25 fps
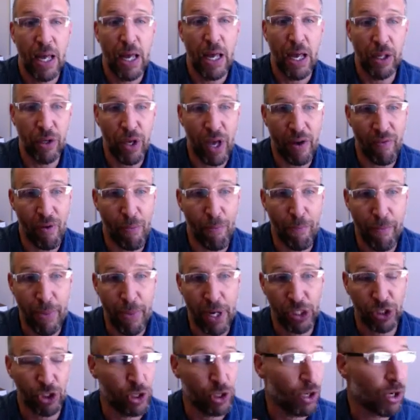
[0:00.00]
and you'll have a
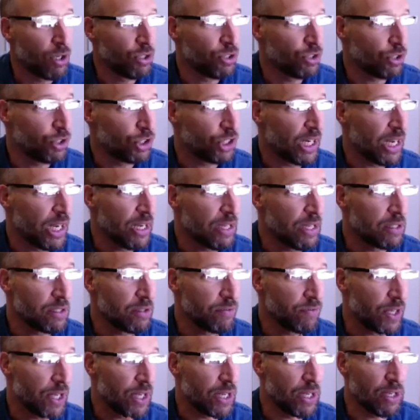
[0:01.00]
much larger chance of
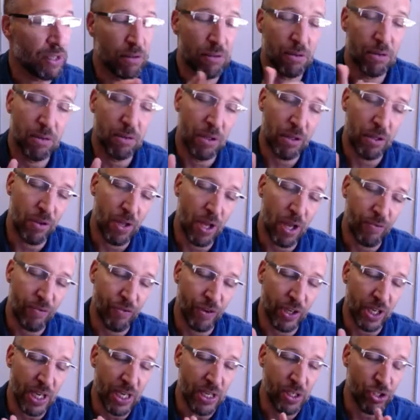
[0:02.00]
getting
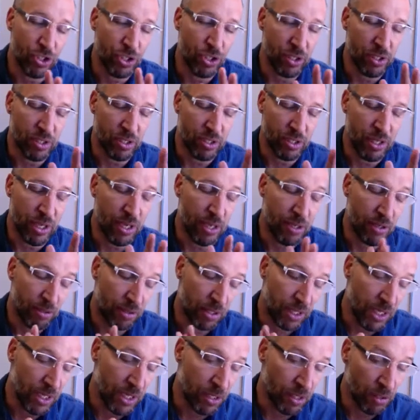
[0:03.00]
efficacious
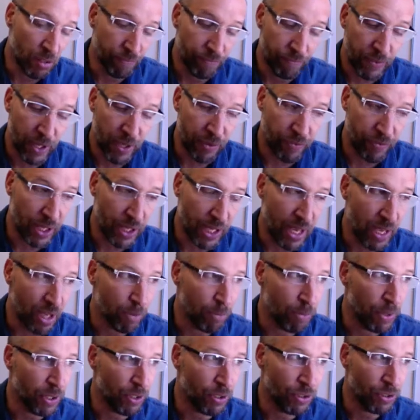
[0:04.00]
kill of the
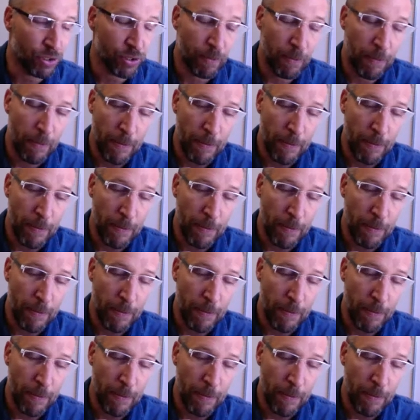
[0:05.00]
caterpillars.